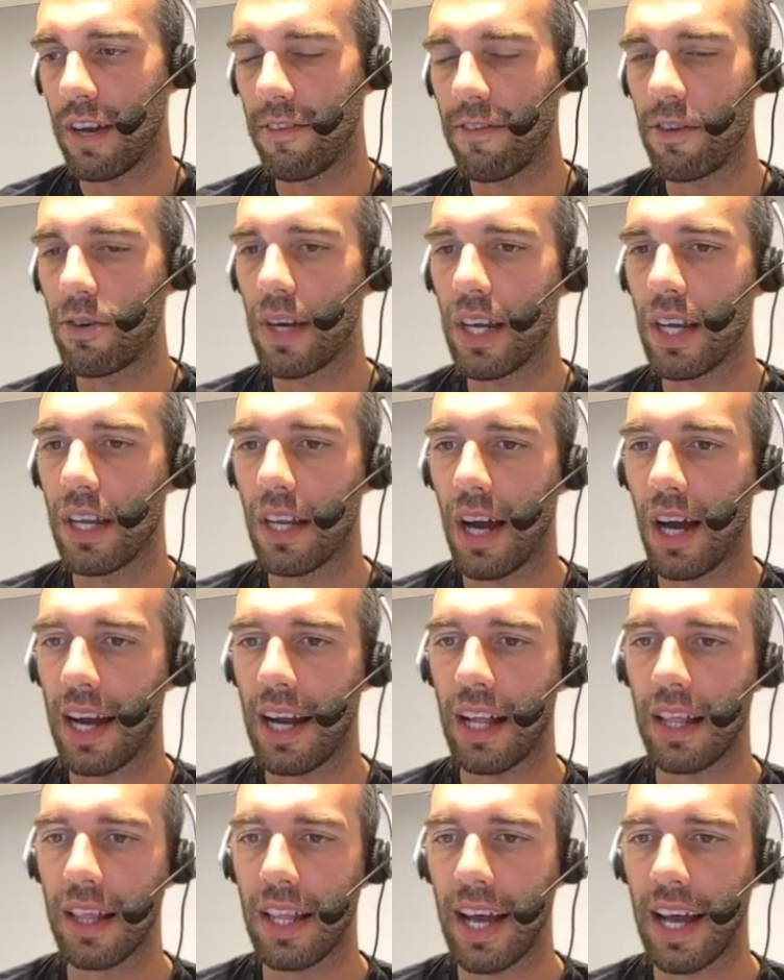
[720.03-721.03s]
issue if you
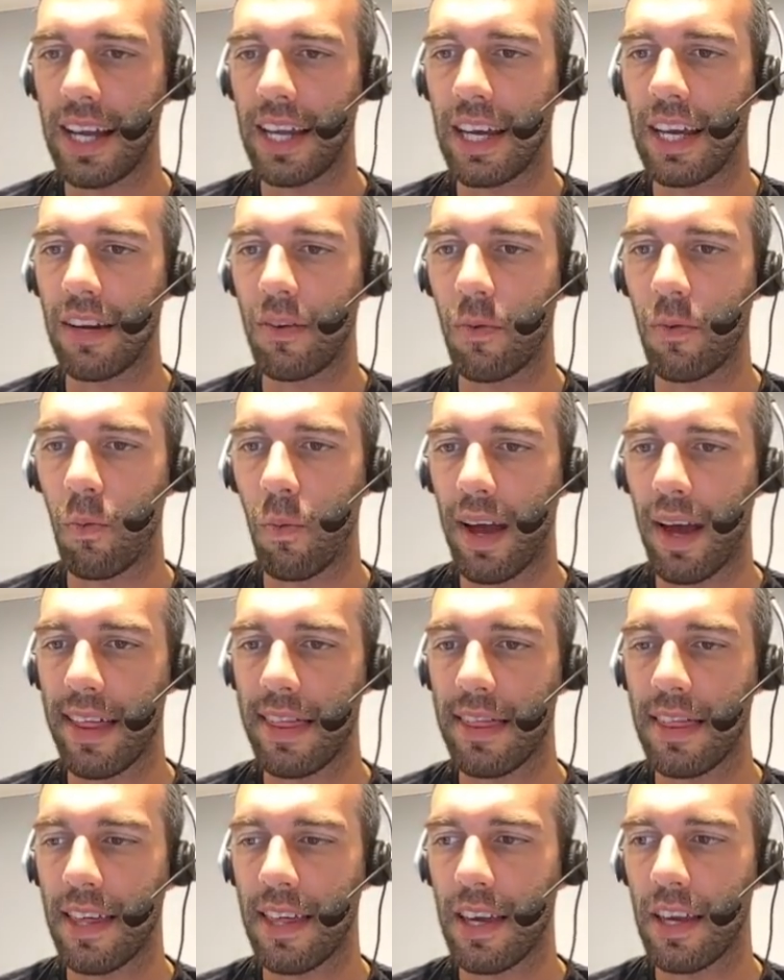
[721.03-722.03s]
cannot align it
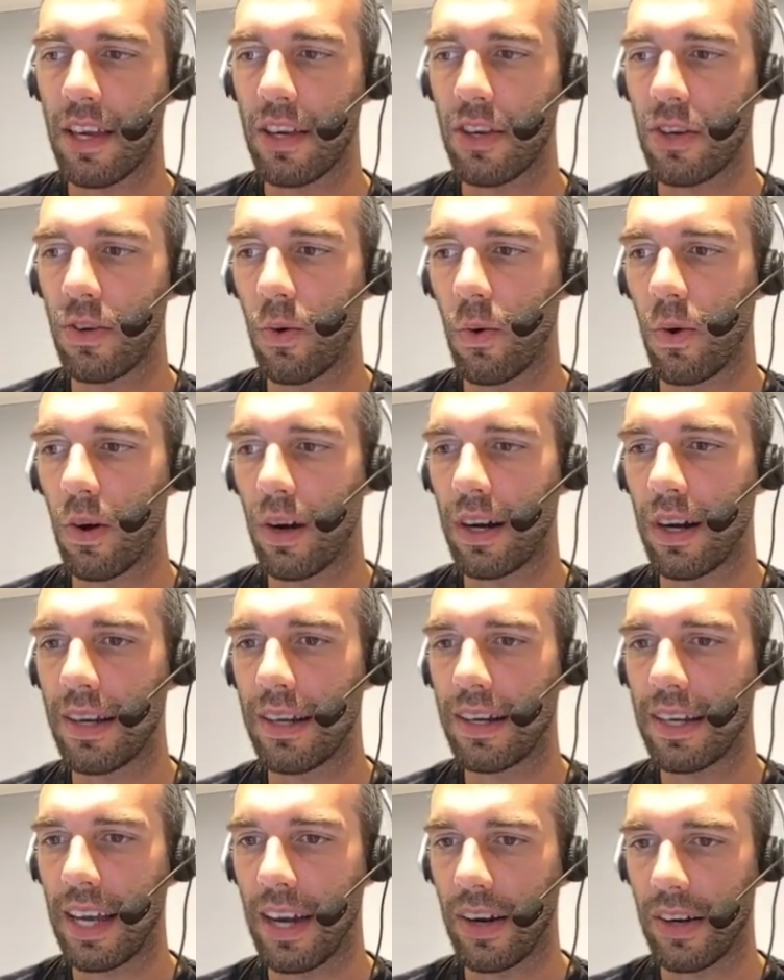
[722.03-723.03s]
with
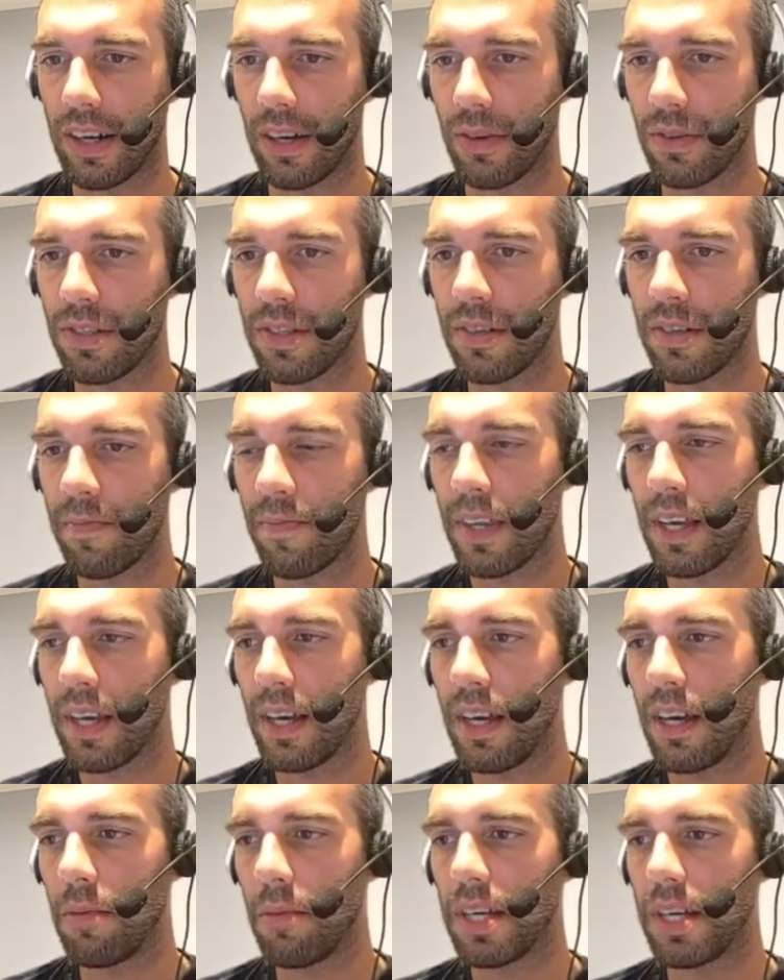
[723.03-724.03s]
your Gyarados.
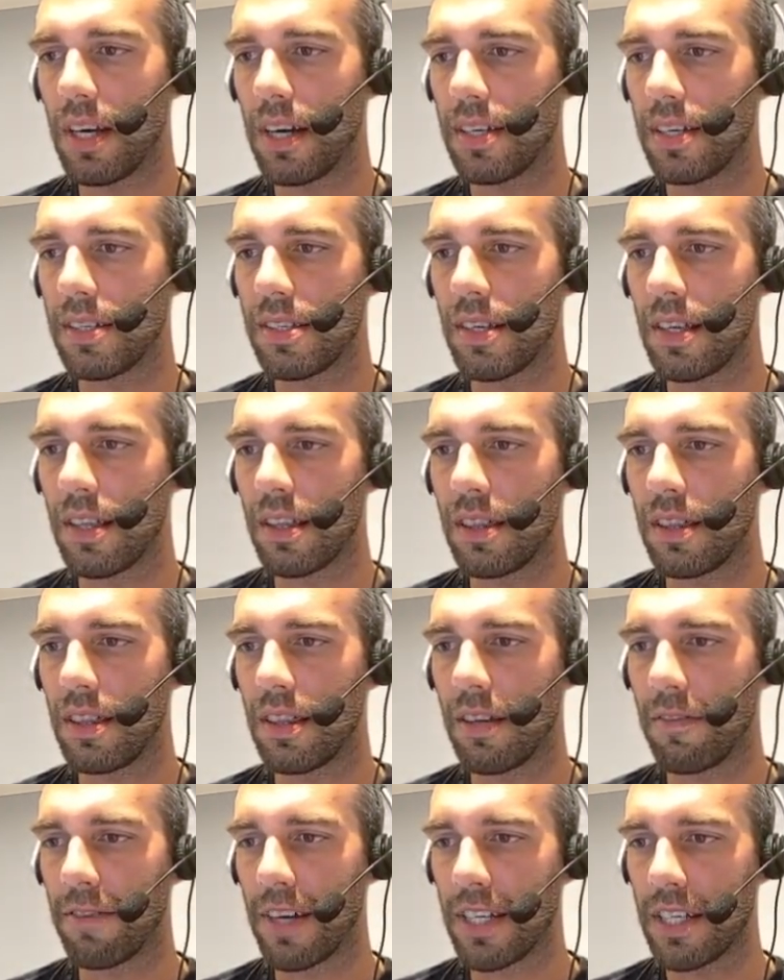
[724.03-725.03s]
Because
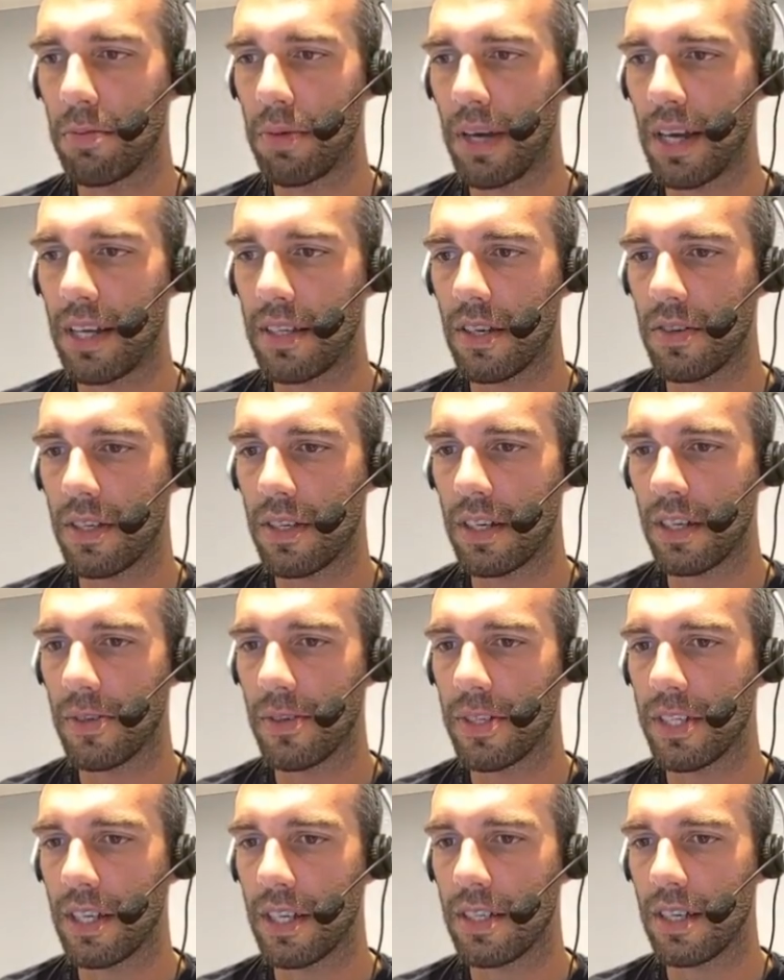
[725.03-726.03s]
the Frenzy Plants are
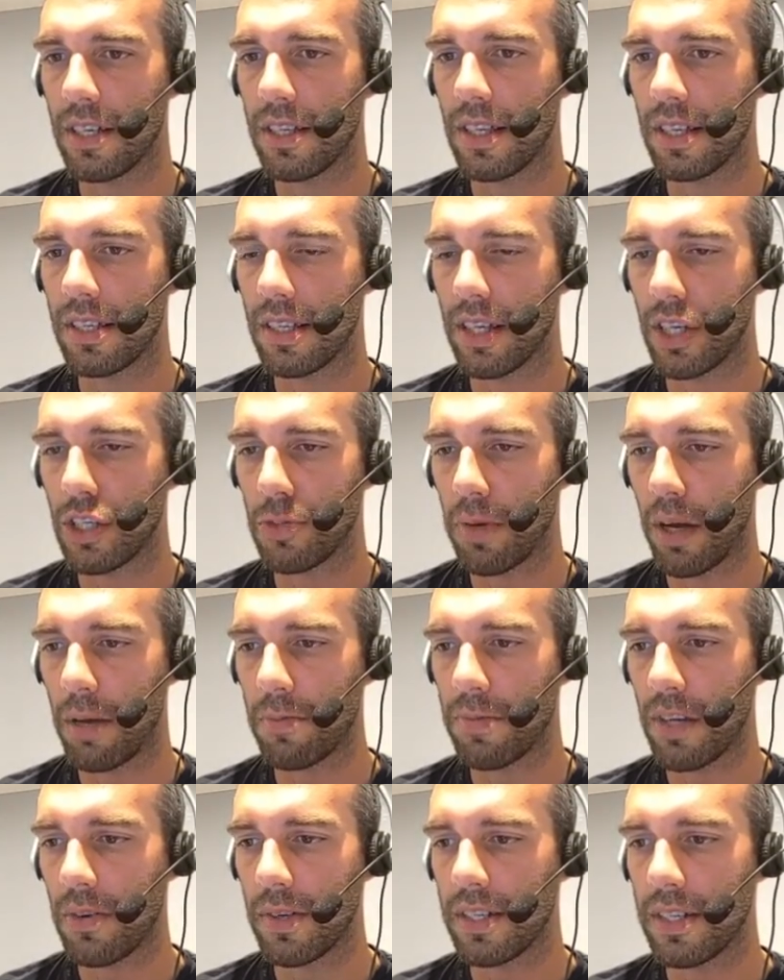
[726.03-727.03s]
single resisted, the Sludge
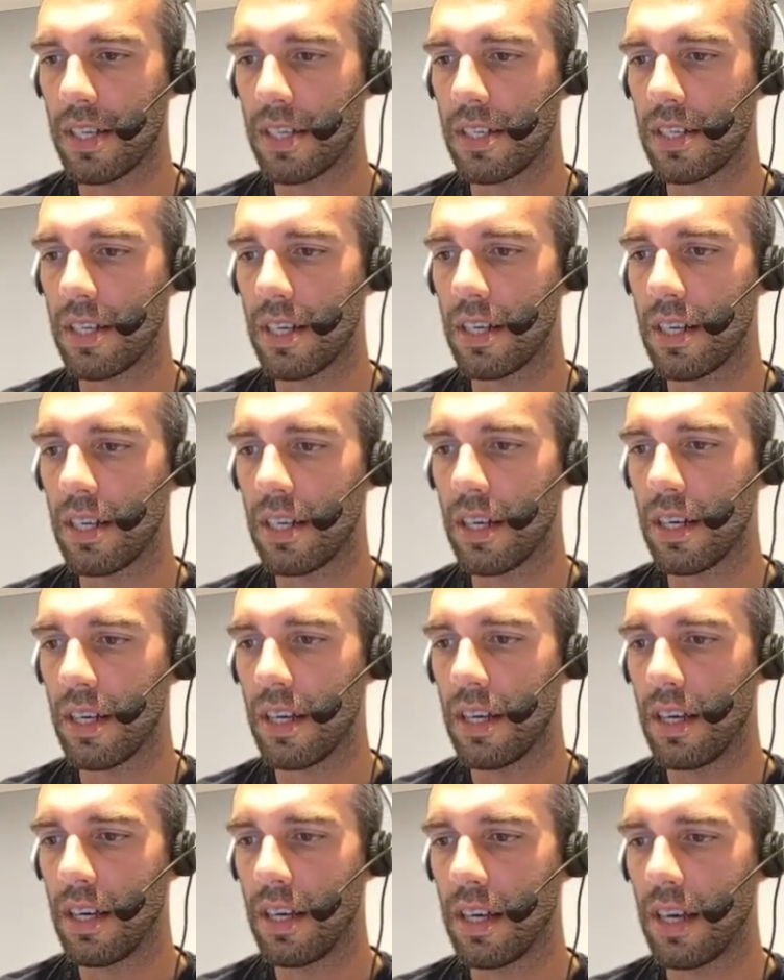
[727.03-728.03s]
Bombs are resisted.
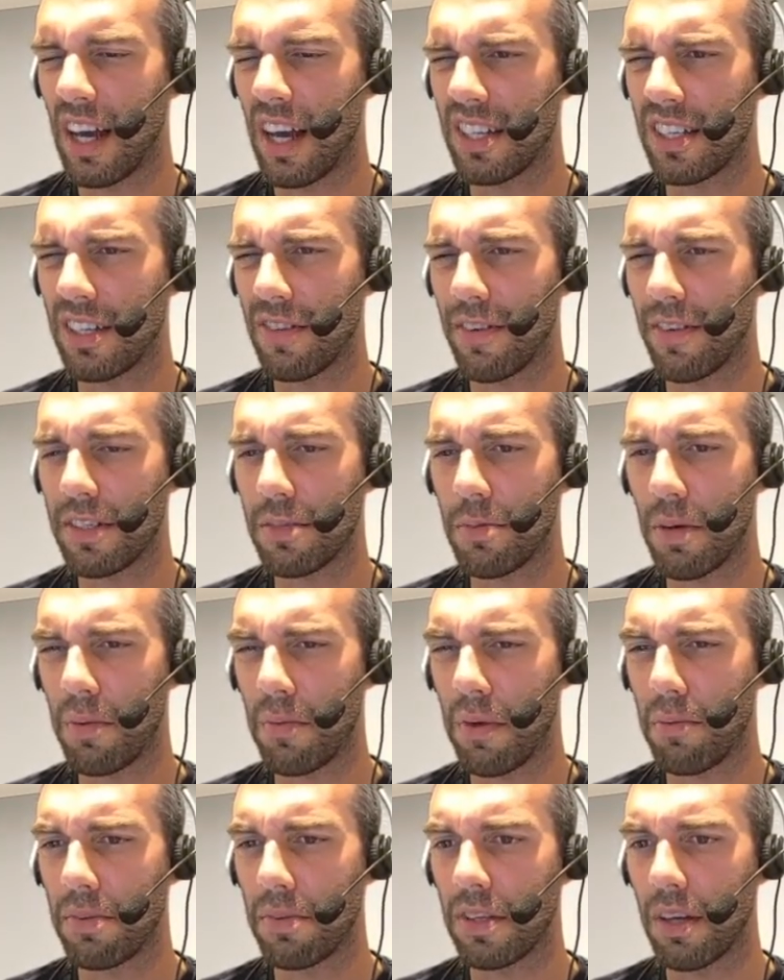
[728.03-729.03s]
Actually, Frenzy
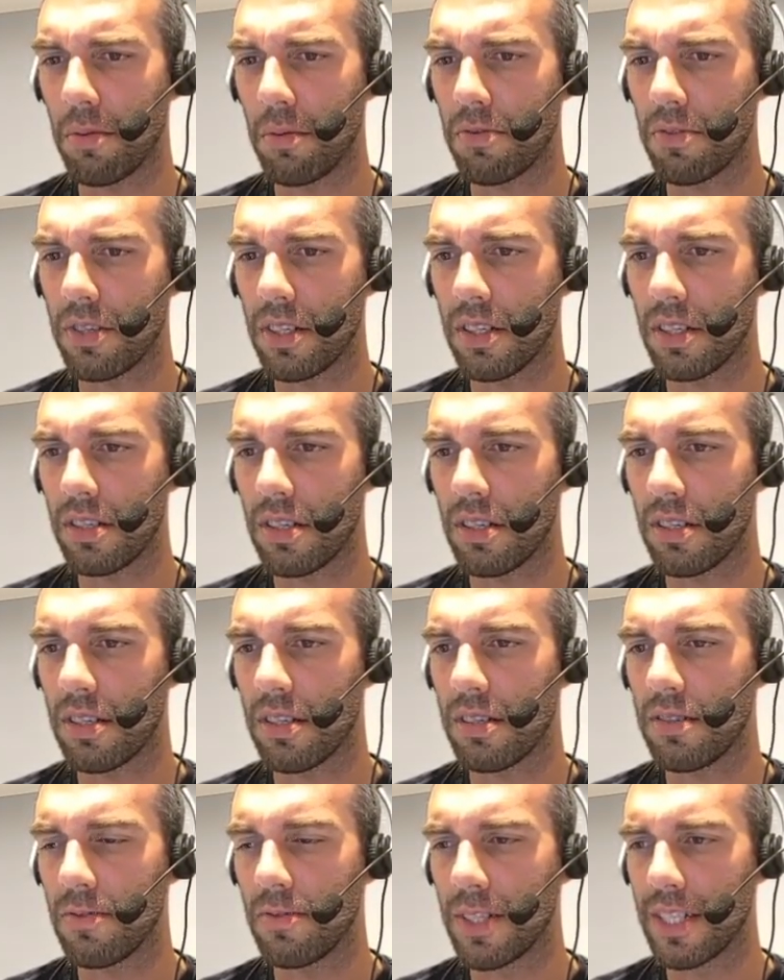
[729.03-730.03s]
Plant might be double
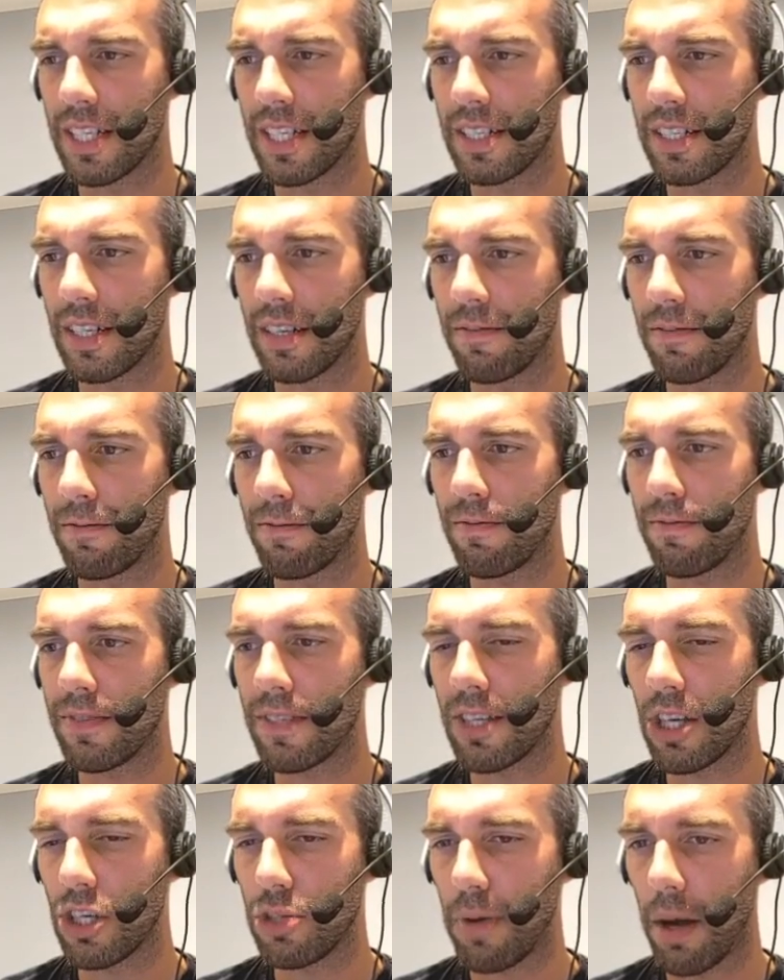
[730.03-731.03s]
resisted.
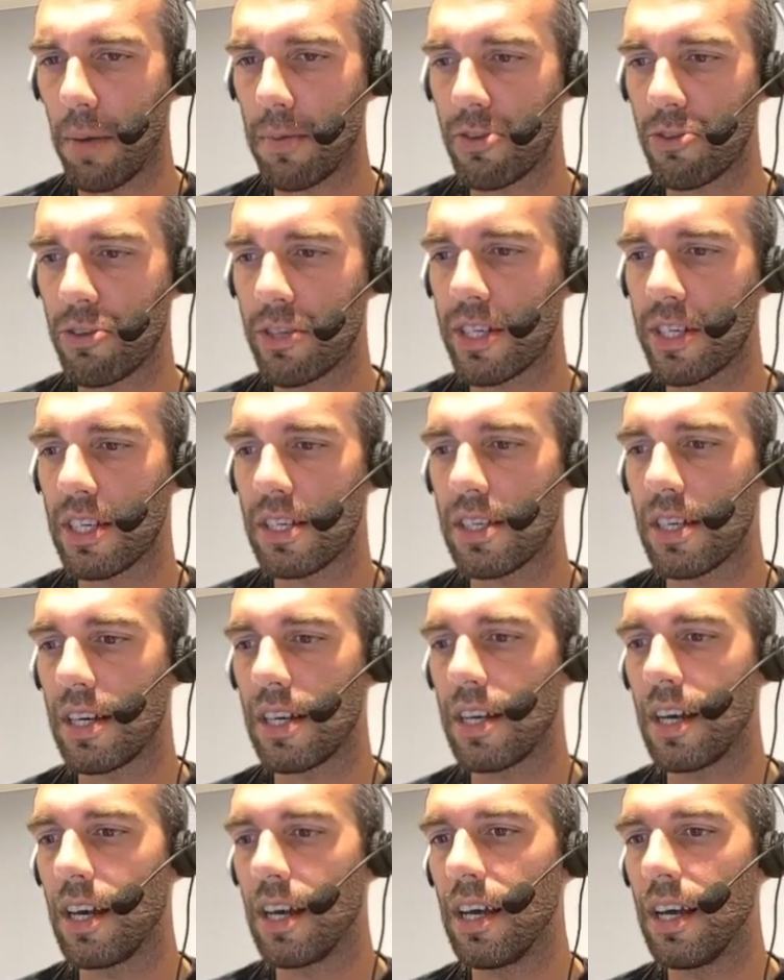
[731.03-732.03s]
Sludge Bomb is
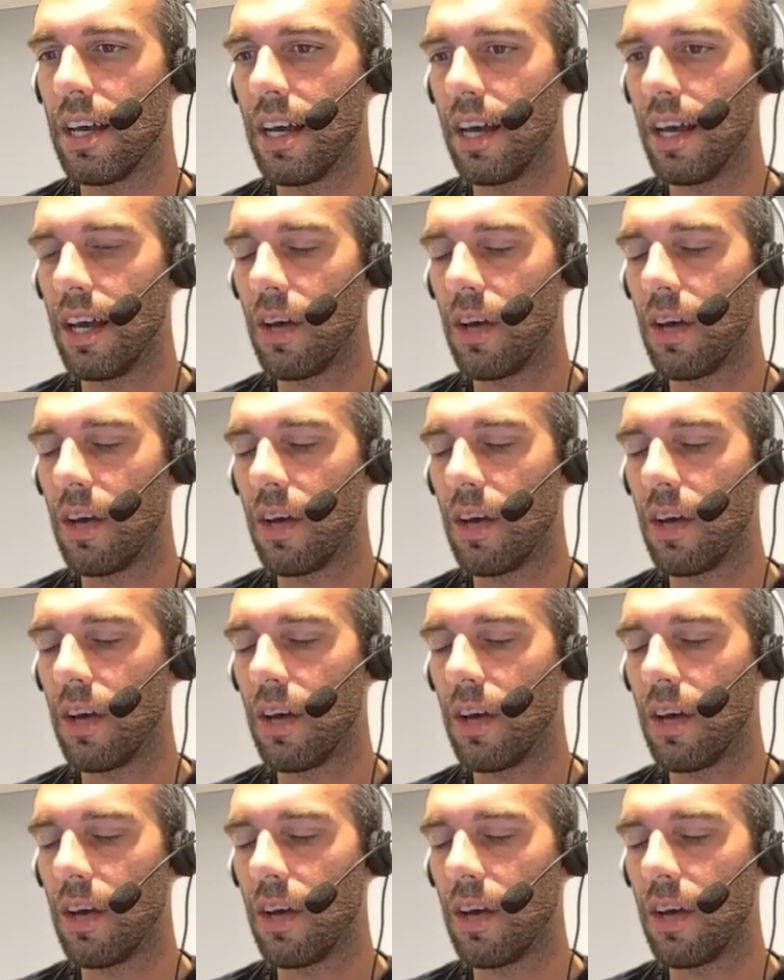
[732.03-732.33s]
resisted.